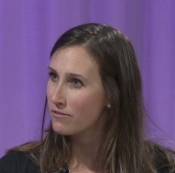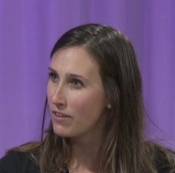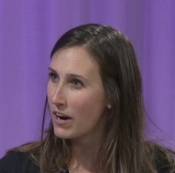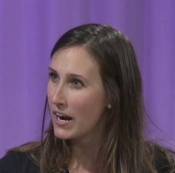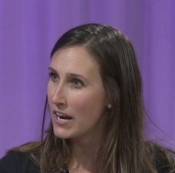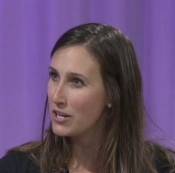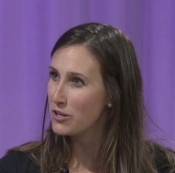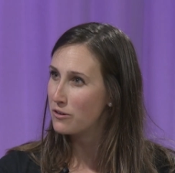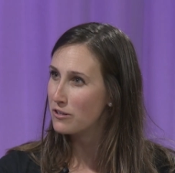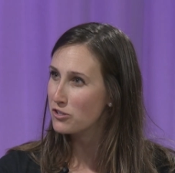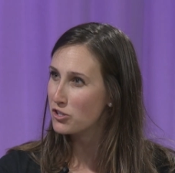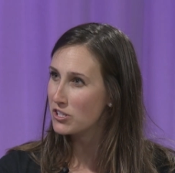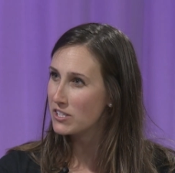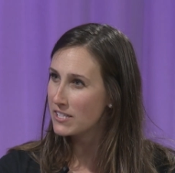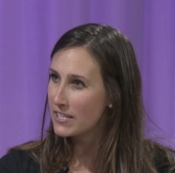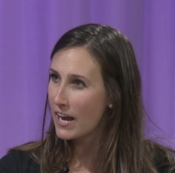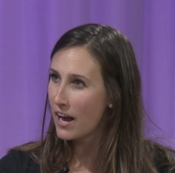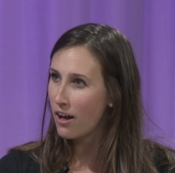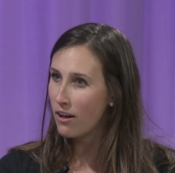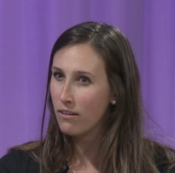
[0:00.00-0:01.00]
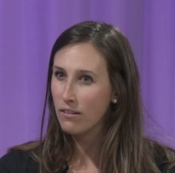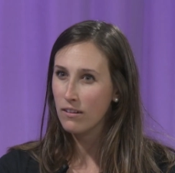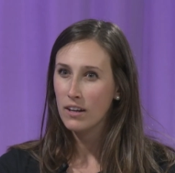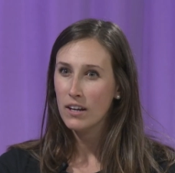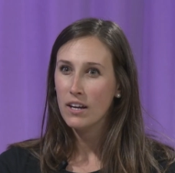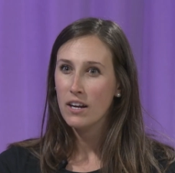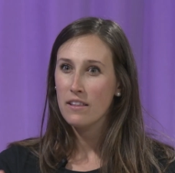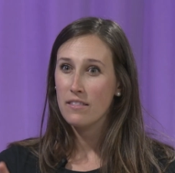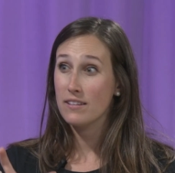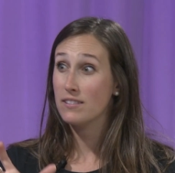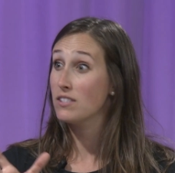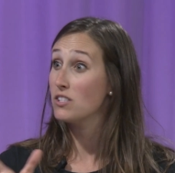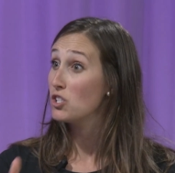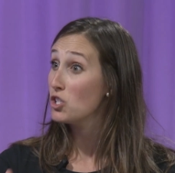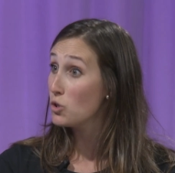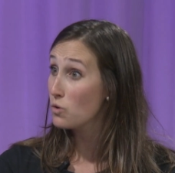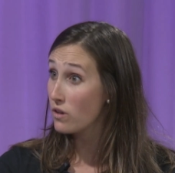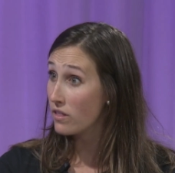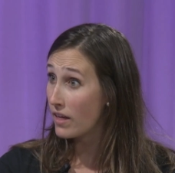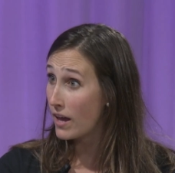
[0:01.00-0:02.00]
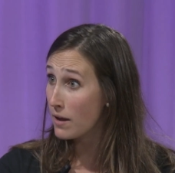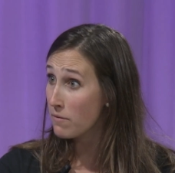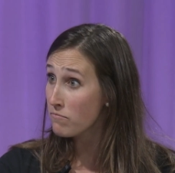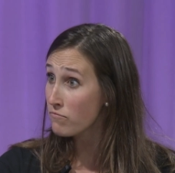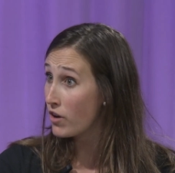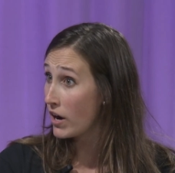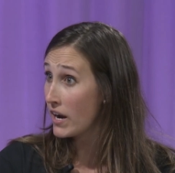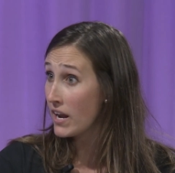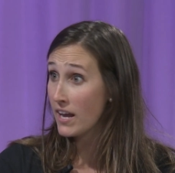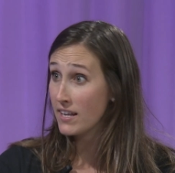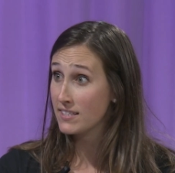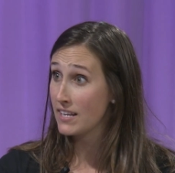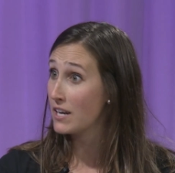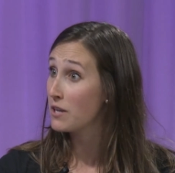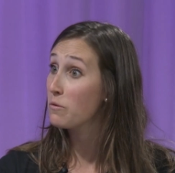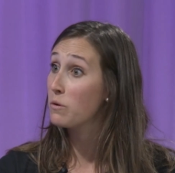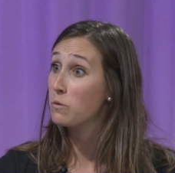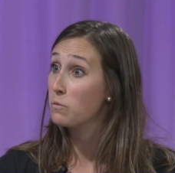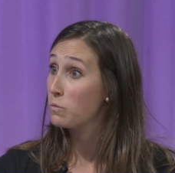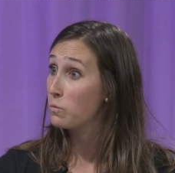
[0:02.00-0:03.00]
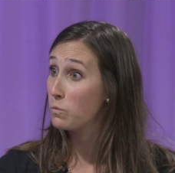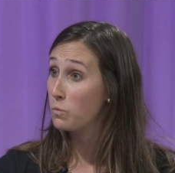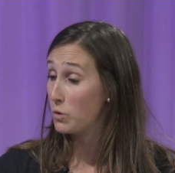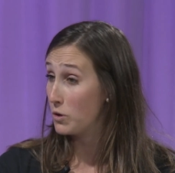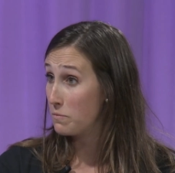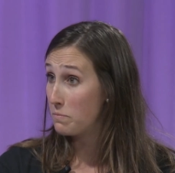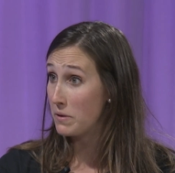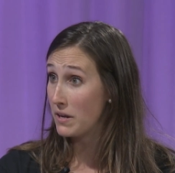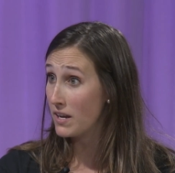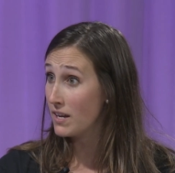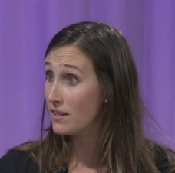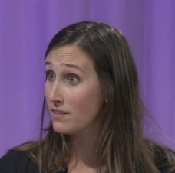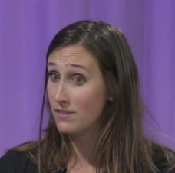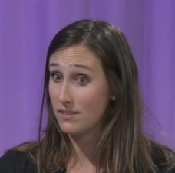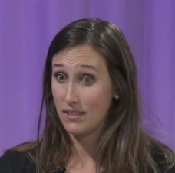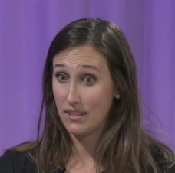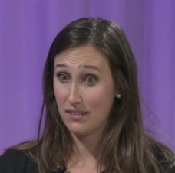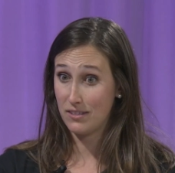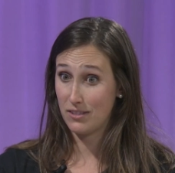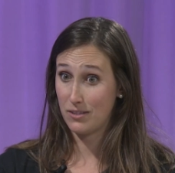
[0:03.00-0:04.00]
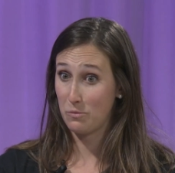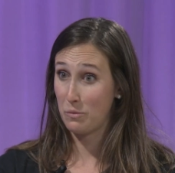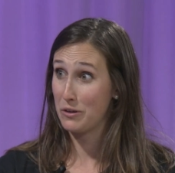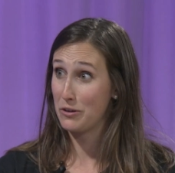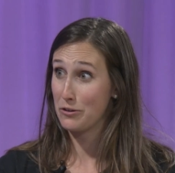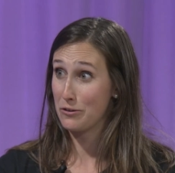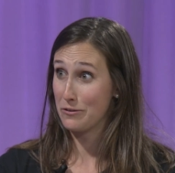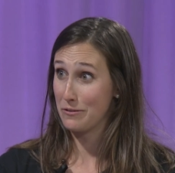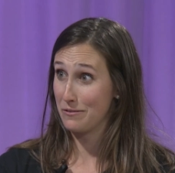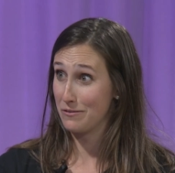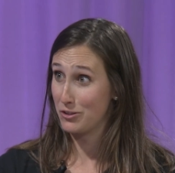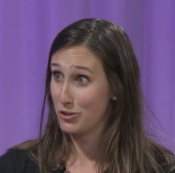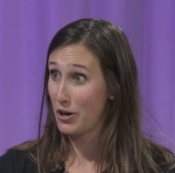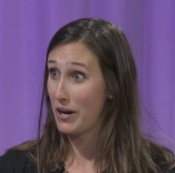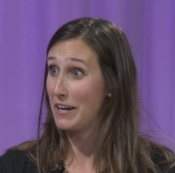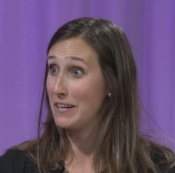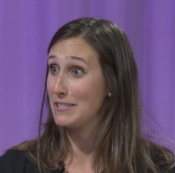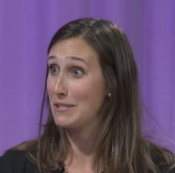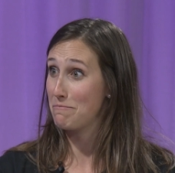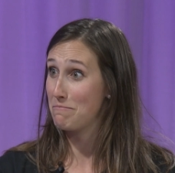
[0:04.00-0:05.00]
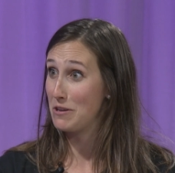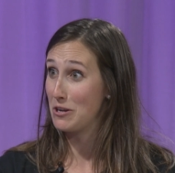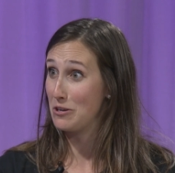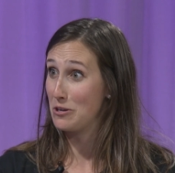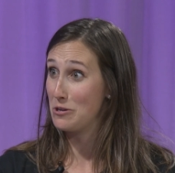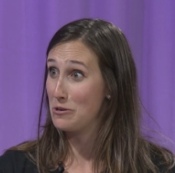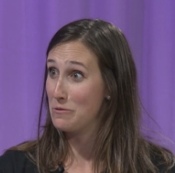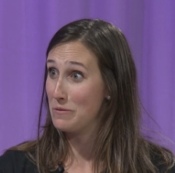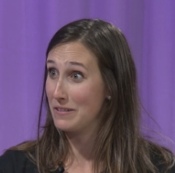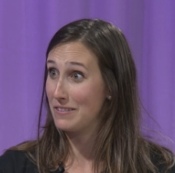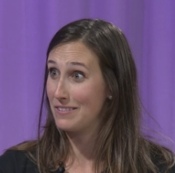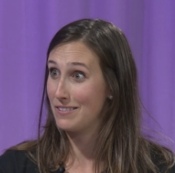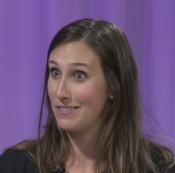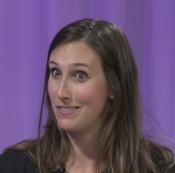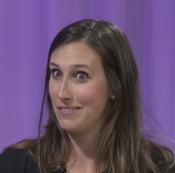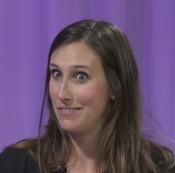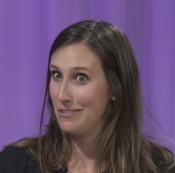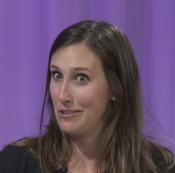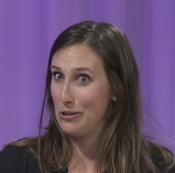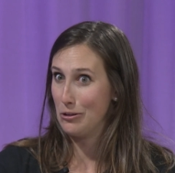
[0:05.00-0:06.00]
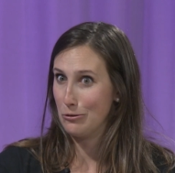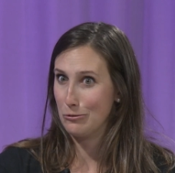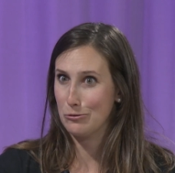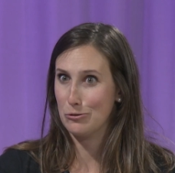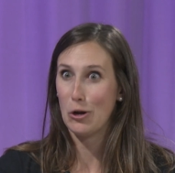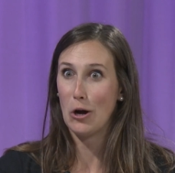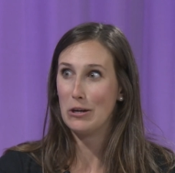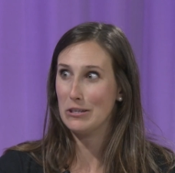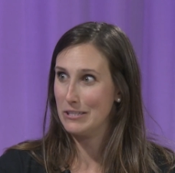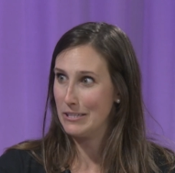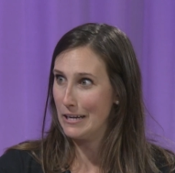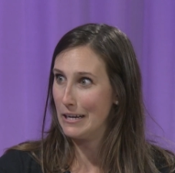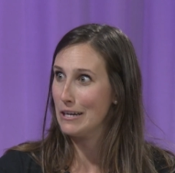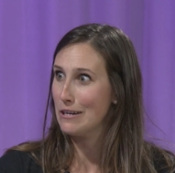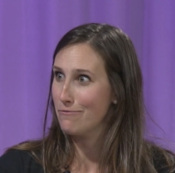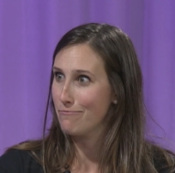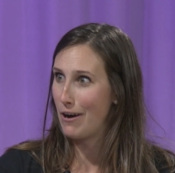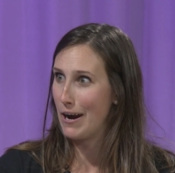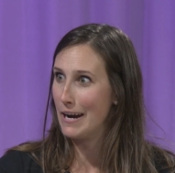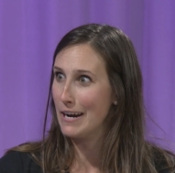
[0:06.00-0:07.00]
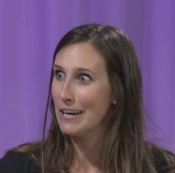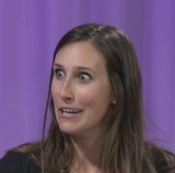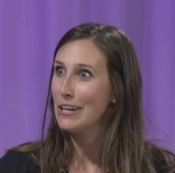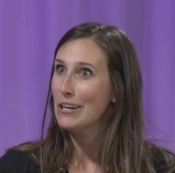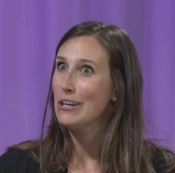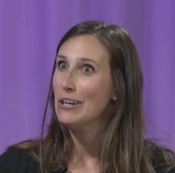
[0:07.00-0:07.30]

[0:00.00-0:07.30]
right? You can just tell this is new to them, right? As anyone would be. It's, it's when you're trying something new, it's a little daunting, right?